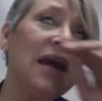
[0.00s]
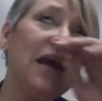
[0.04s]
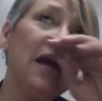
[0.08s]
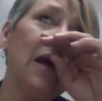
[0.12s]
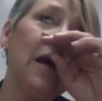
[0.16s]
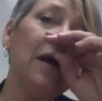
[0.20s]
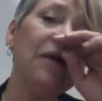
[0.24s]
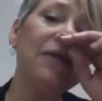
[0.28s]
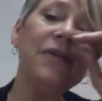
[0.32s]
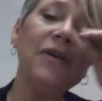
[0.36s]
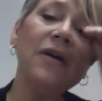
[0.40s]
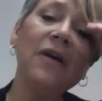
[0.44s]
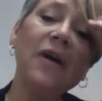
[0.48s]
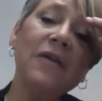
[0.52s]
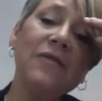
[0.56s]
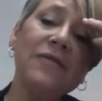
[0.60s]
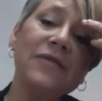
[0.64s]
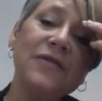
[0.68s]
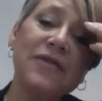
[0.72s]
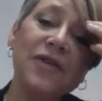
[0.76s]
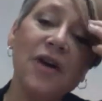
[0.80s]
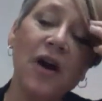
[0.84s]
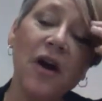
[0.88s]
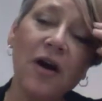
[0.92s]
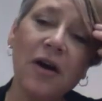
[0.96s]
If you
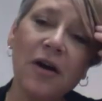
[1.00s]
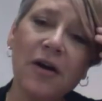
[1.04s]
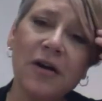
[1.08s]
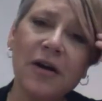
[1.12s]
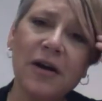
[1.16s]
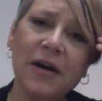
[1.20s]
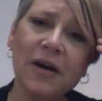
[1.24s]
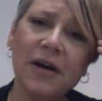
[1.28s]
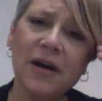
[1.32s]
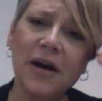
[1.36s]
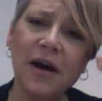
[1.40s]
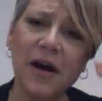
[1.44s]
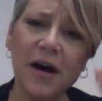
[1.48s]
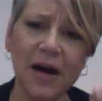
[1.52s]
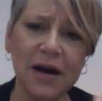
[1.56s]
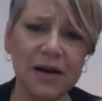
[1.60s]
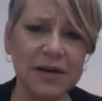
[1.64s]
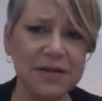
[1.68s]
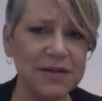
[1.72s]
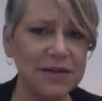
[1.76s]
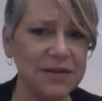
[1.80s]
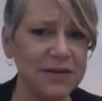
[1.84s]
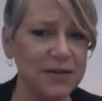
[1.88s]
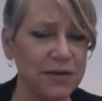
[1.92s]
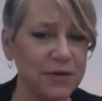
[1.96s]
have dark,
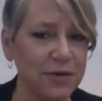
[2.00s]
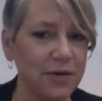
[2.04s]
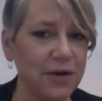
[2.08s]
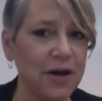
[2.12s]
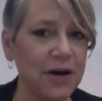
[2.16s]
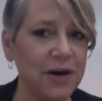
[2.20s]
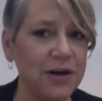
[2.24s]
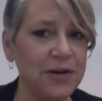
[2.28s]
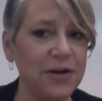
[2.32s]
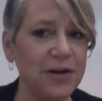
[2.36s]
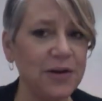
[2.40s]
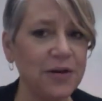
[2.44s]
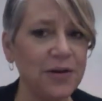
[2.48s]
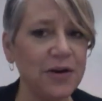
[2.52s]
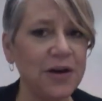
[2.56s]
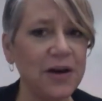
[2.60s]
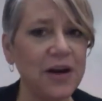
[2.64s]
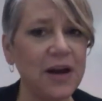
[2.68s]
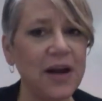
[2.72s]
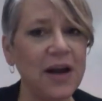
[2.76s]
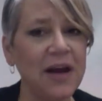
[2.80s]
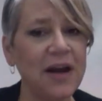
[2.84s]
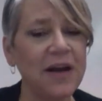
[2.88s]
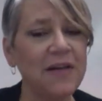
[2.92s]
concentrated urine,